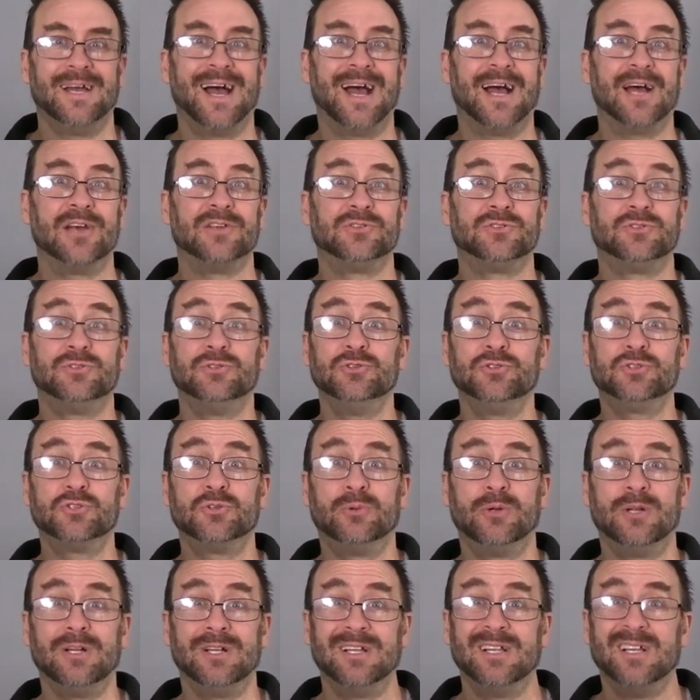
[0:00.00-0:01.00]
As
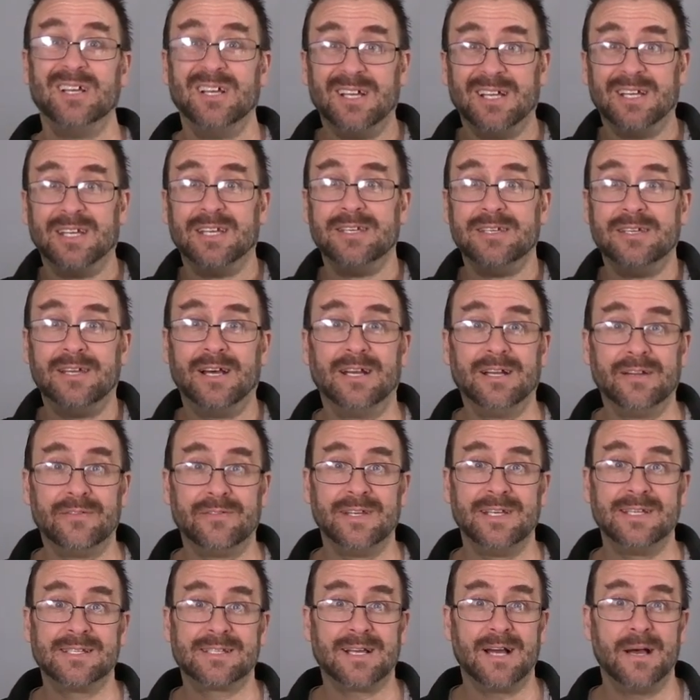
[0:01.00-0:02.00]
usual, none
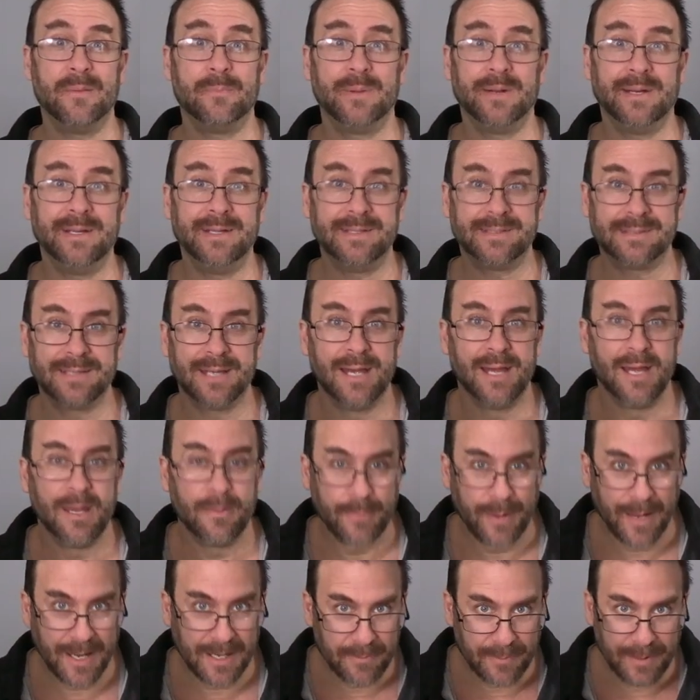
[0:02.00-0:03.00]
of these companies
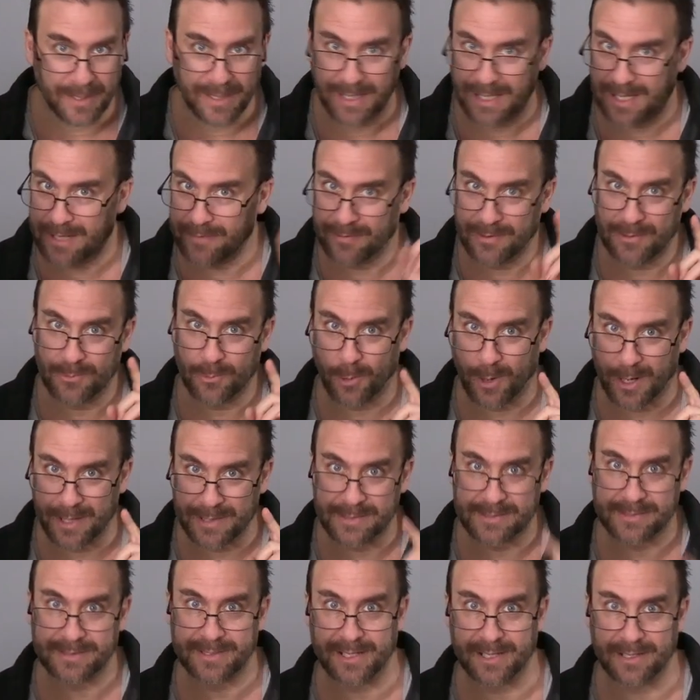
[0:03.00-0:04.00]
paid me even
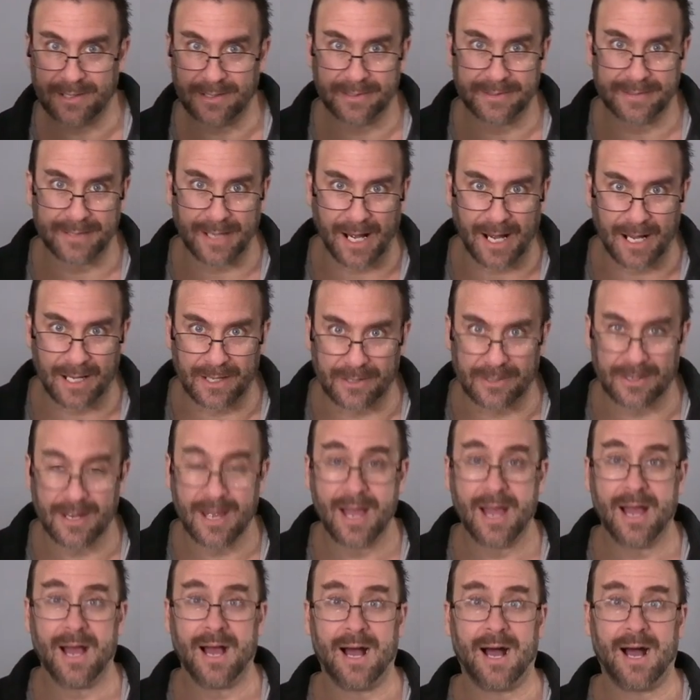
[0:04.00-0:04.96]
one single dollar.